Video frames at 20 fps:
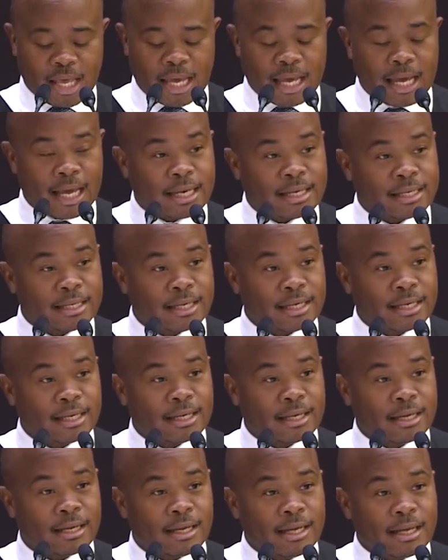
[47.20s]
And
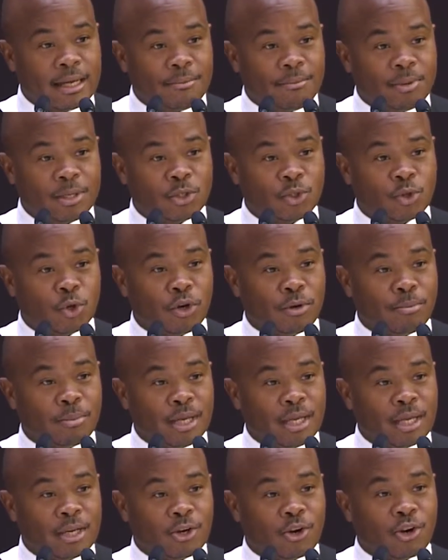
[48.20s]
please join
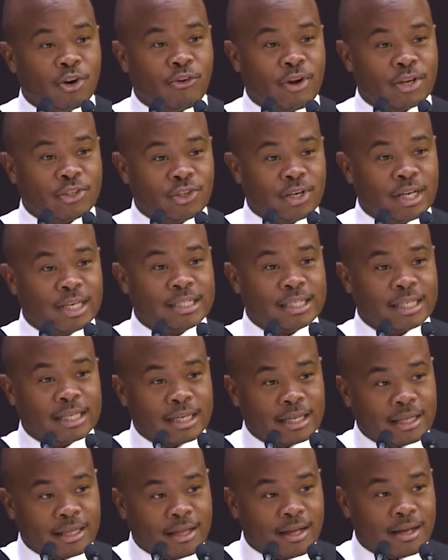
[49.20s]
me in
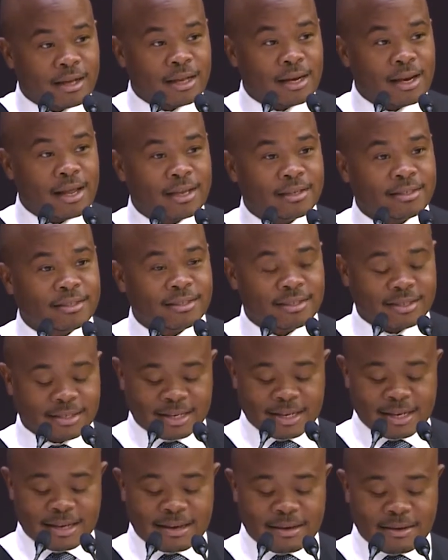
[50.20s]
congratulating our class, the
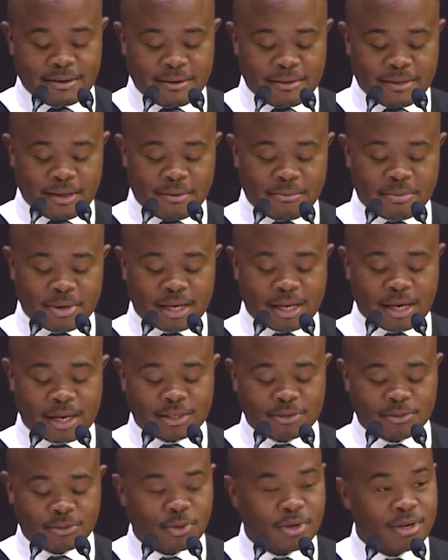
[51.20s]
MBA
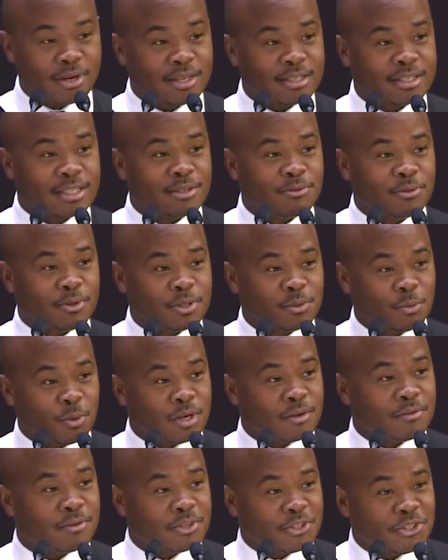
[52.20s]
class of 2019, for this
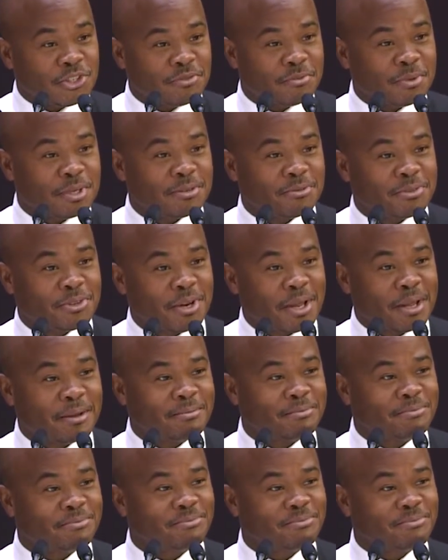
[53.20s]
wonderful achievement of today.